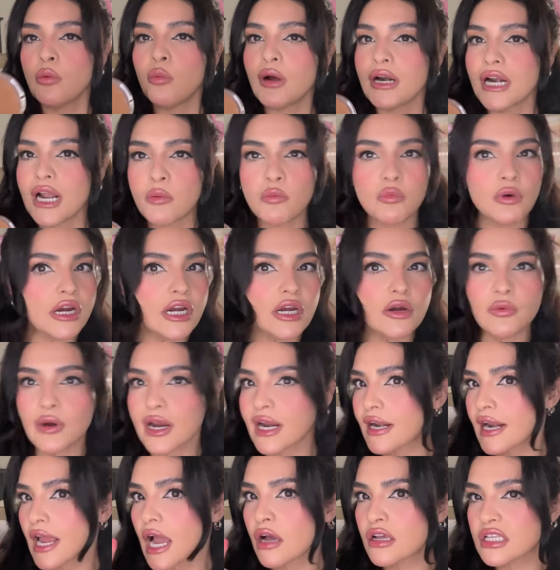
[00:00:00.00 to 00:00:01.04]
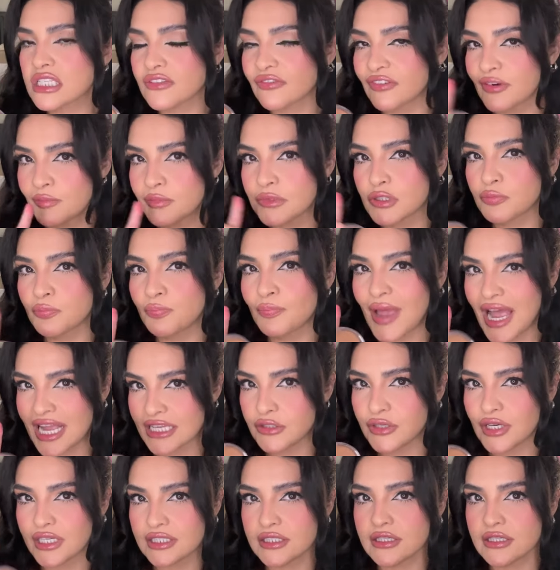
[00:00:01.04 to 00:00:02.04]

one I'm wearing right now is from Patrick